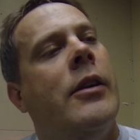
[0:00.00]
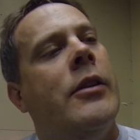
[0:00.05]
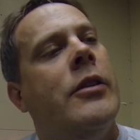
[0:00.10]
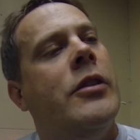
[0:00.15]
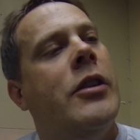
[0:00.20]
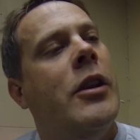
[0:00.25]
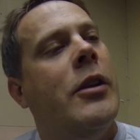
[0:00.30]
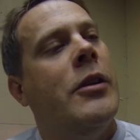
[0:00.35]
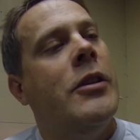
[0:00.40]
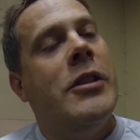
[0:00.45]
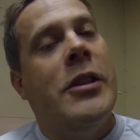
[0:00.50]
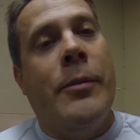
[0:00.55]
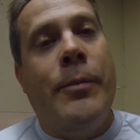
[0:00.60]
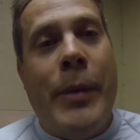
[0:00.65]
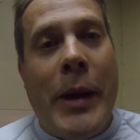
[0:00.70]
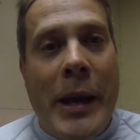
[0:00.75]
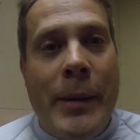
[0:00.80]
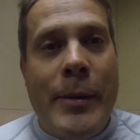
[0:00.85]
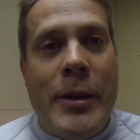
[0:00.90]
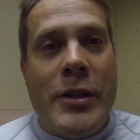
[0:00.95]
so it's the
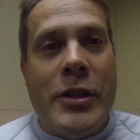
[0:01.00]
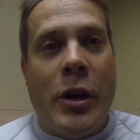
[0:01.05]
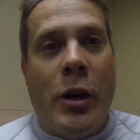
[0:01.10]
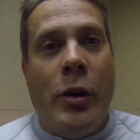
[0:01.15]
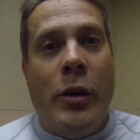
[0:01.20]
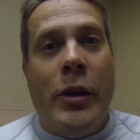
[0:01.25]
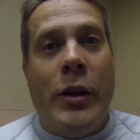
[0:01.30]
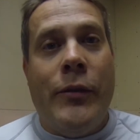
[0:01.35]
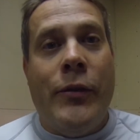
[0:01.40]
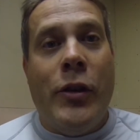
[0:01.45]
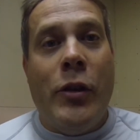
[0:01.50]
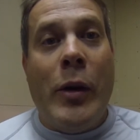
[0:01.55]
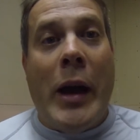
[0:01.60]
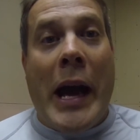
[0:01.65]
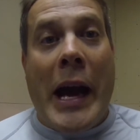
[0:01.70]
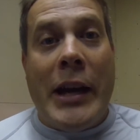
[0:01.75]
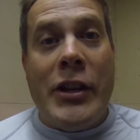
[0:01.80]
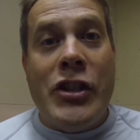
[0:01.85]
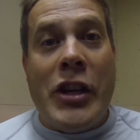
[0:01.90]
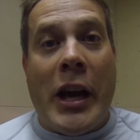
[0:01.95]
babies though. If you
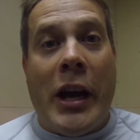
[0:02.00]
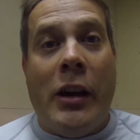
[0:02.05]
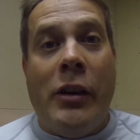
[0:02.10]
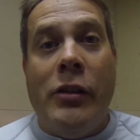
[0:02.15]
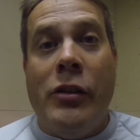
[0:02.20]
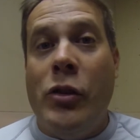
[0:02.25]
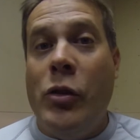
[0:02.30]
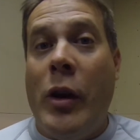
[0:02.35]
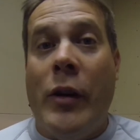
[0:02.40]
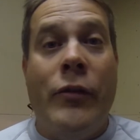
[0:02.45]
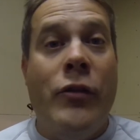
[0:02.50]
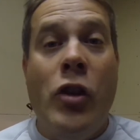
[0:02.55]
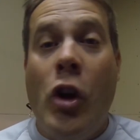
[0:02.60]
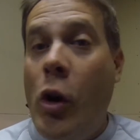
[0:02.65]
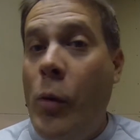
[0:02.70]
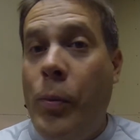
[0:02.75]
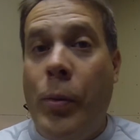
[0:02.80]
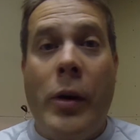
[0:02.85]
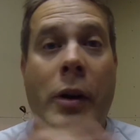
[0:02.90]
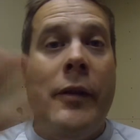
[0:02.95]
hatch out, you have
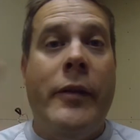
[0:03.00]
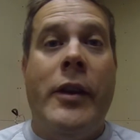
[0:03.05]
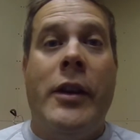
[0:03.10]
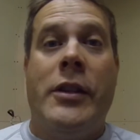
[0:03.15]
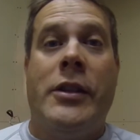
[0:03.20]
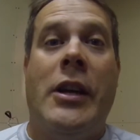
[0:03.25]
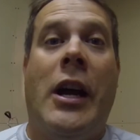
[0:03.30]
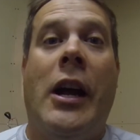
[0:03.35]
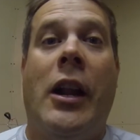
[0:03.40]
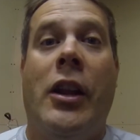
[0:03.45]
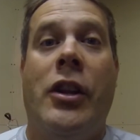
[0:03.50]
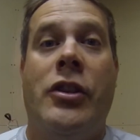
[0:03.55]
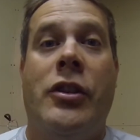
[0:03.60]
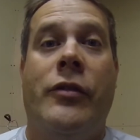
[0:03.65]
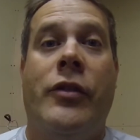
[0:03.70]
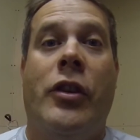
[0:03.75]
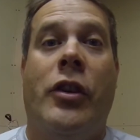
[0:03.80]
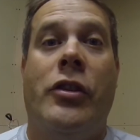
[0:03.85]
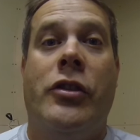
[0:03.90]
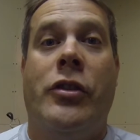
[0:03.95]
no previous knowledge
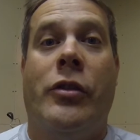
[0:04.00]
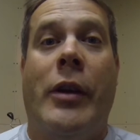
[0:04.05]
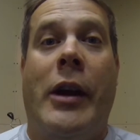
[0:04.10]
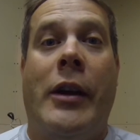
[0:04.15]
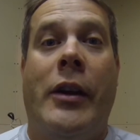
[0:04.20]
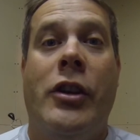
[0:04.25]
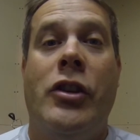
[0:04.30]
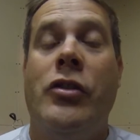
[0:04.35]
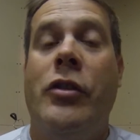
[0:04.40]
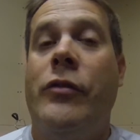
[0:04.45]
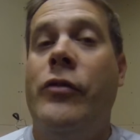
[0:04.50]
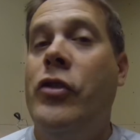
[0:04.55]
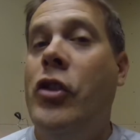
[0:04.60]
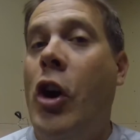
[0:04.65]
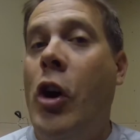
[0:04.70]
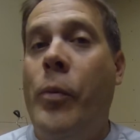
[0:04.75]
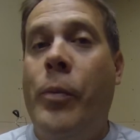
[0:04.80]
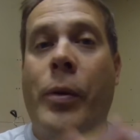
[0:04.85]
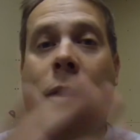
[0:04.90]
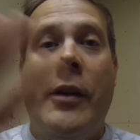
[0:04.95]
of your surroundings. You have
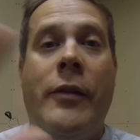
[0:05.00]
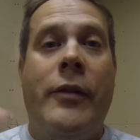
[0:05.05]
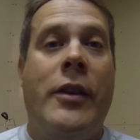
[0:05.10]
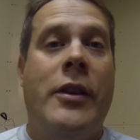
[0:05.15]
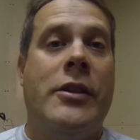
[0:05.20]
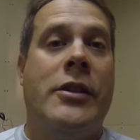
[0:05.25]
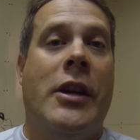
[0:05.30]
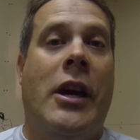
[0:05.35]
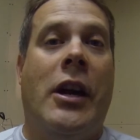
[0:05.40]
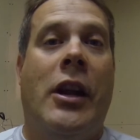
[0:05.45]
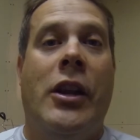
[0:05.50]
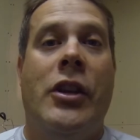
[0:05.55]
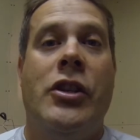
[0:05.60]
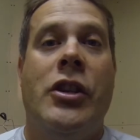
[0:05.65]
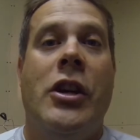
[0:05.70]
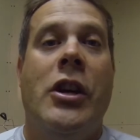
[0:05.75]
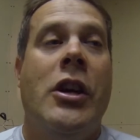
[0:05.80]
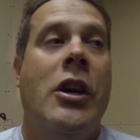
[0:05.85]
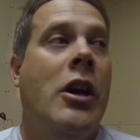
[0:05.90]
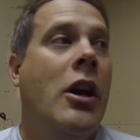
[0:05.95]
no previous knowledge
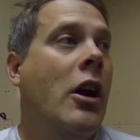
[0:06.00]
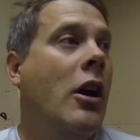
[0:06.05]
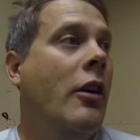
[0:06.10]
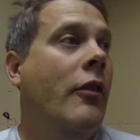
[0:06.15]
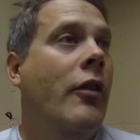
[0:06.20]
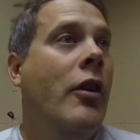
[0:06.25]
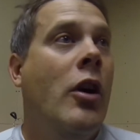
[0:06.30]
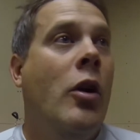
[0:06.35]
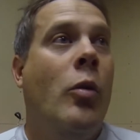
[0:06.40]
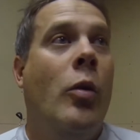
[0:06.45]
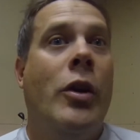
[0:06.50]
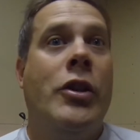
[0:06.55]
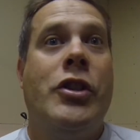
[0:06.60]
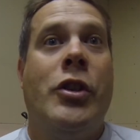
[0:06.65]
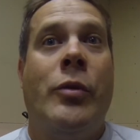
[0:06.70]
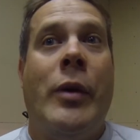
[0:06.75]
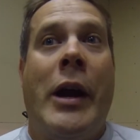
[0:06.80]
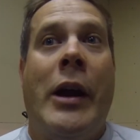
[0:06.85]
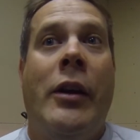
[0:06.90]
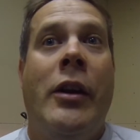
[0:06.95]
of
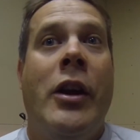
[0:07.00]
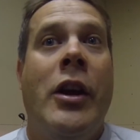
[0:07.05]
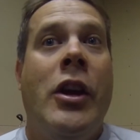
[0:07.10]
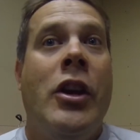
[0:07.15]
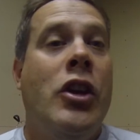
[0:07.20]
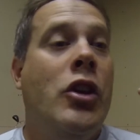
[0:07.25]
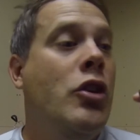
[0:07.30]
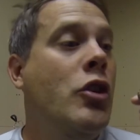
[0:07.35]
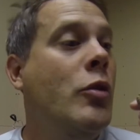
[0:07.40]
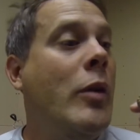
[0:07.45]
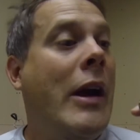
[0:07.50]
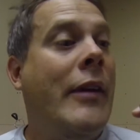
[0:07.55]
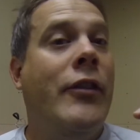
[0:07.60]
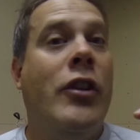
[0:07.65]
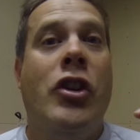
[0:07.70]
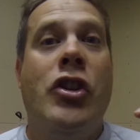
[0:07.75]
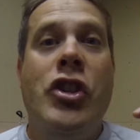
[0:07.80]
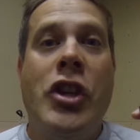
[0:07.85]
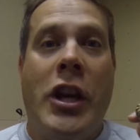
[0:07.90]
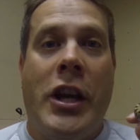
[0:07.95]
what's around. You do have
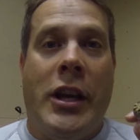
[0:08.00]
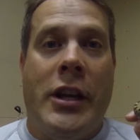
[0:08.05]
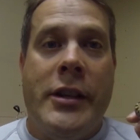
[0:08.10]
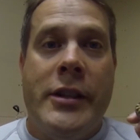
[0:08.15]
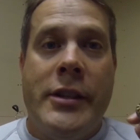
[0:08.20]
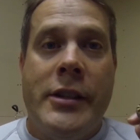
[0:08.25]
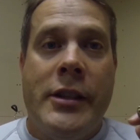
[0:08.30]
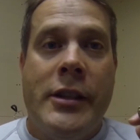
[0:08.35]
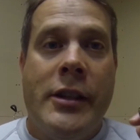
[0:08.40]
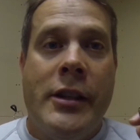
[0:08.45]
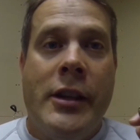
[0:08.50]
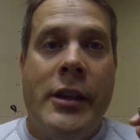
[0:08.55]
your genes,